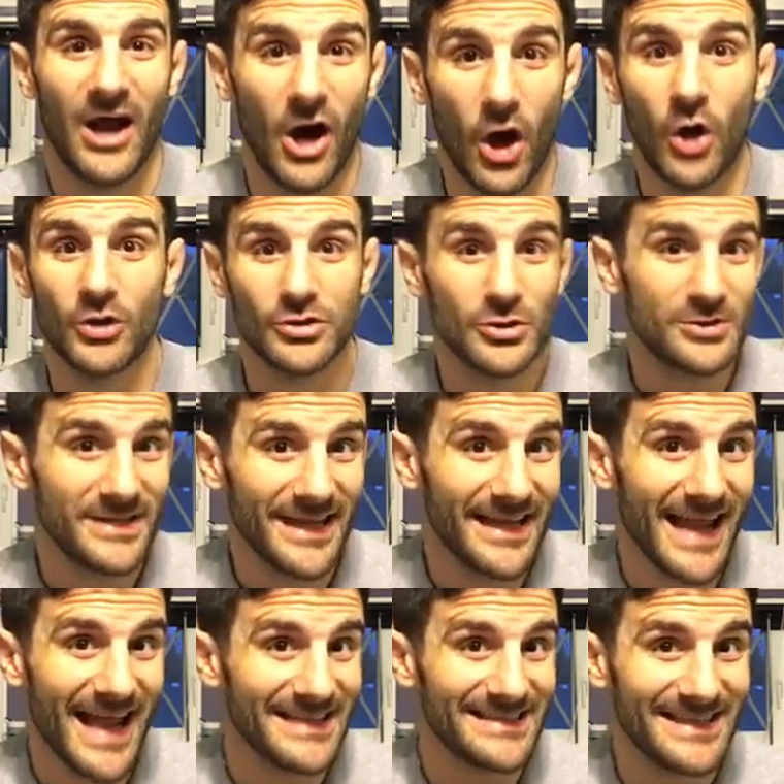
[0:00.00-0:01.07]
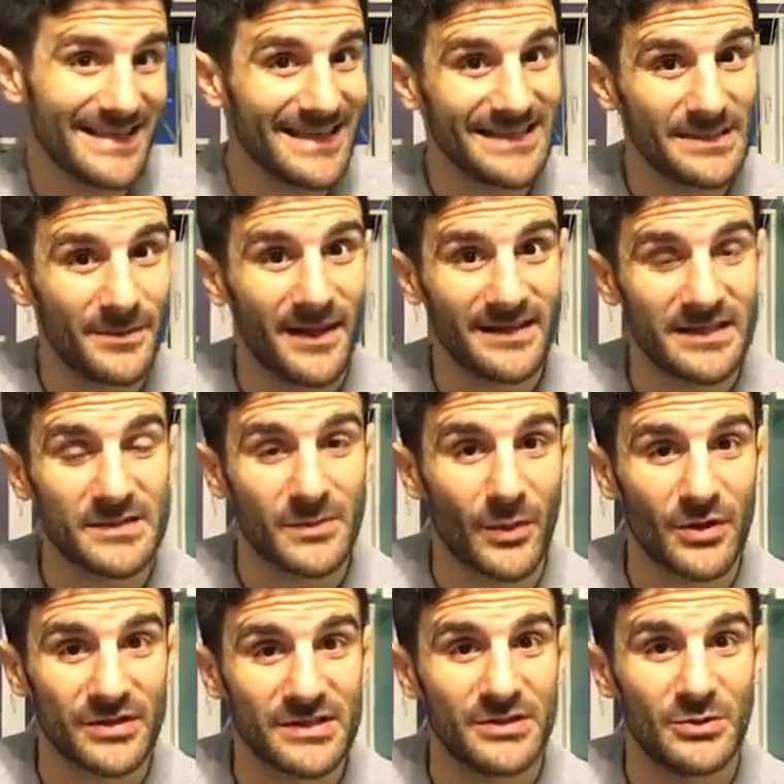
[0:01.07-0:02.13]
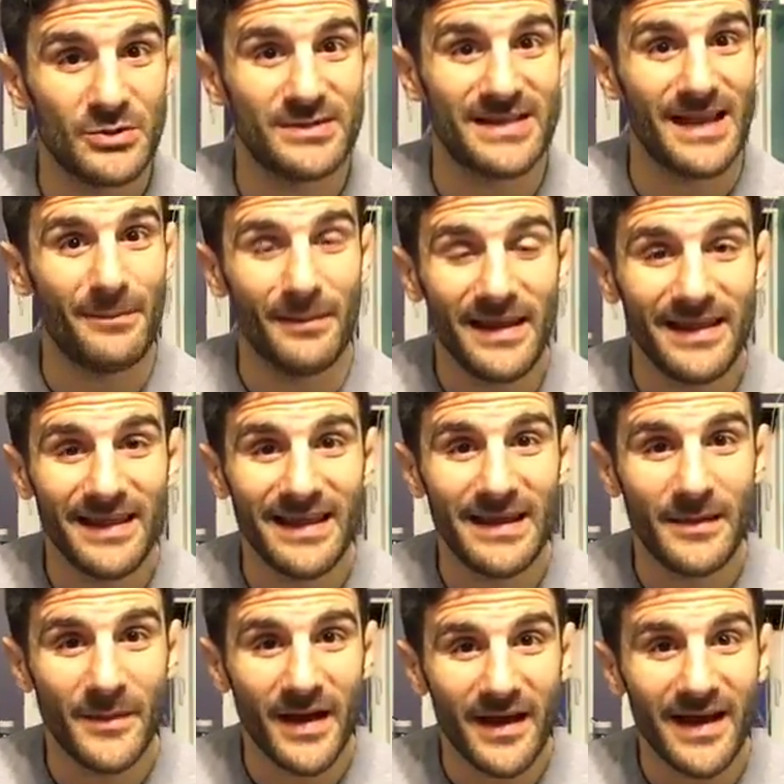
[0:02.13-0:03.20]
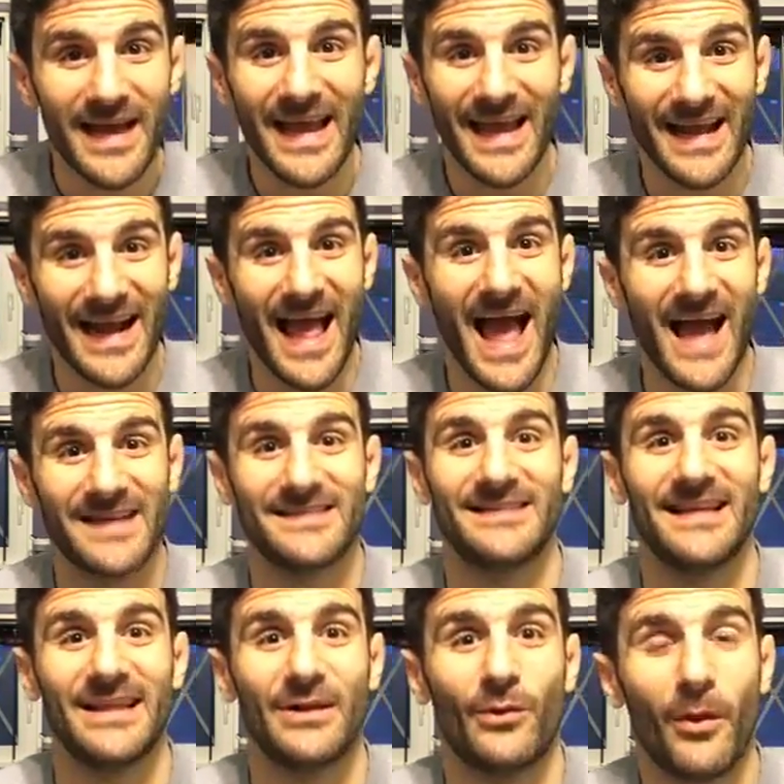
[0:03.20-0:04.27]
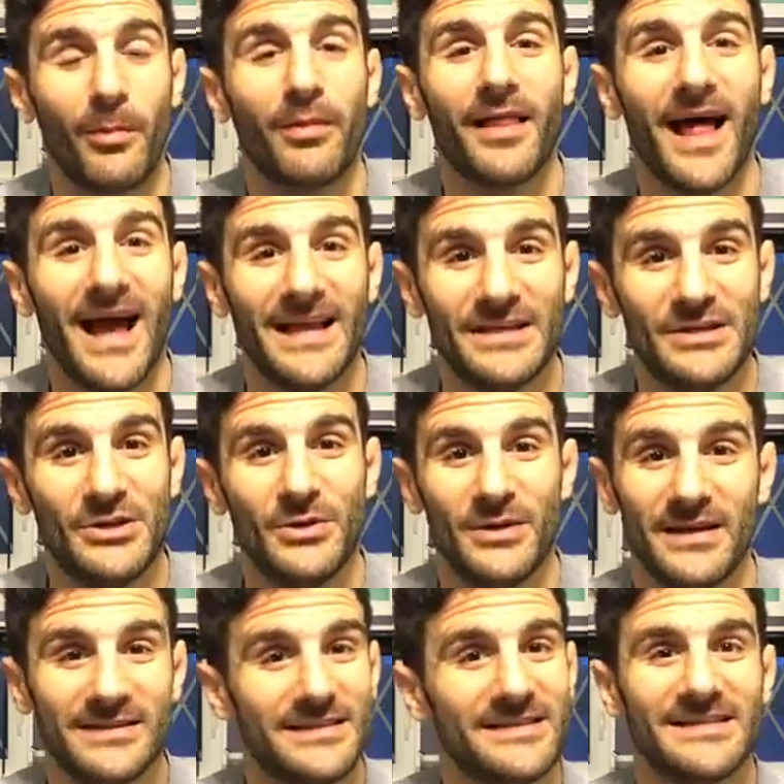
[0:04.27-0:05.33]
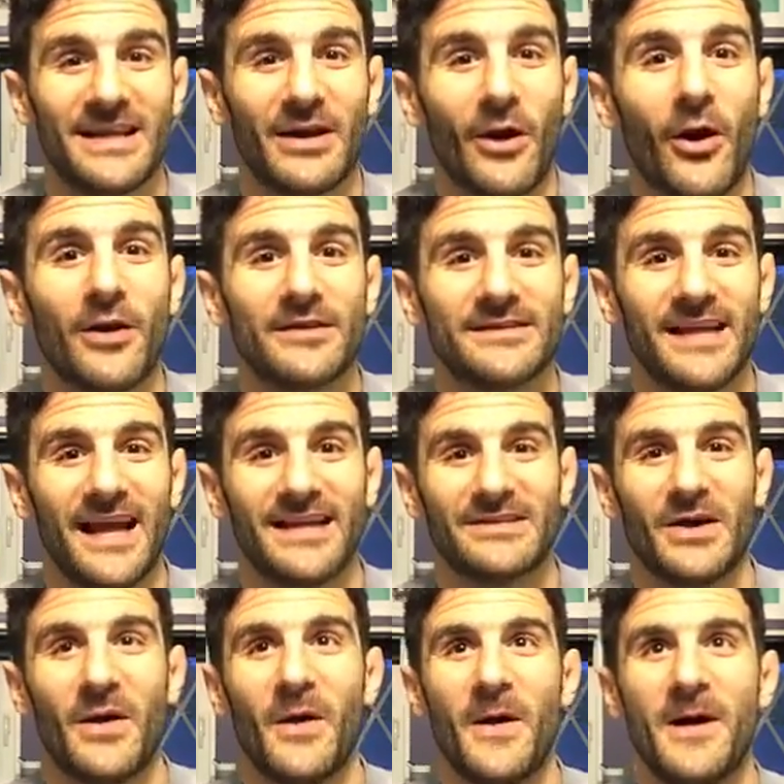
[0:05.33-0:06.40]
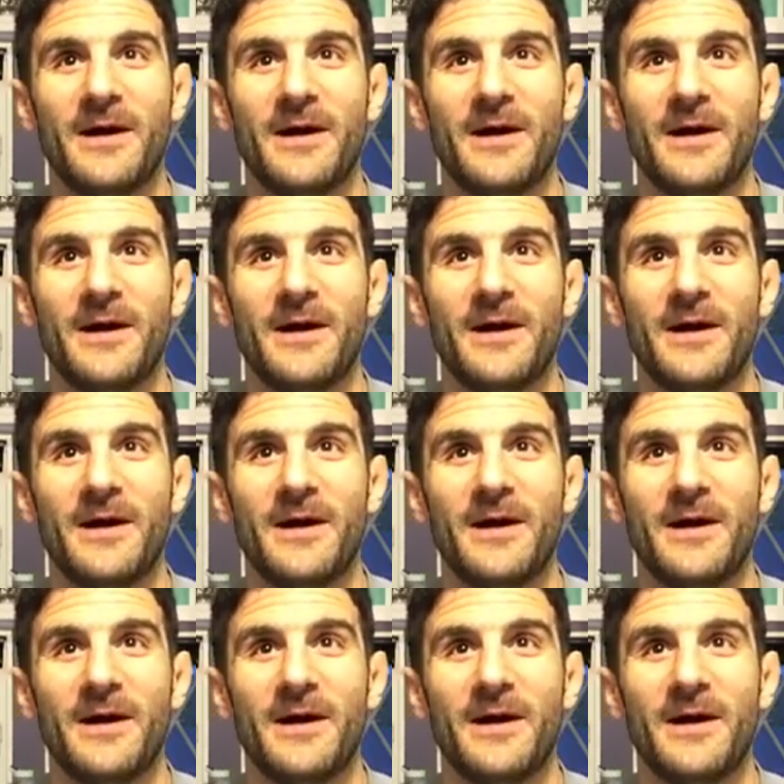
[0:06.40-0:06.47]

also saying nasty things about this person who sent me the email, and I accidentally replied to it. And she said her heart sank. So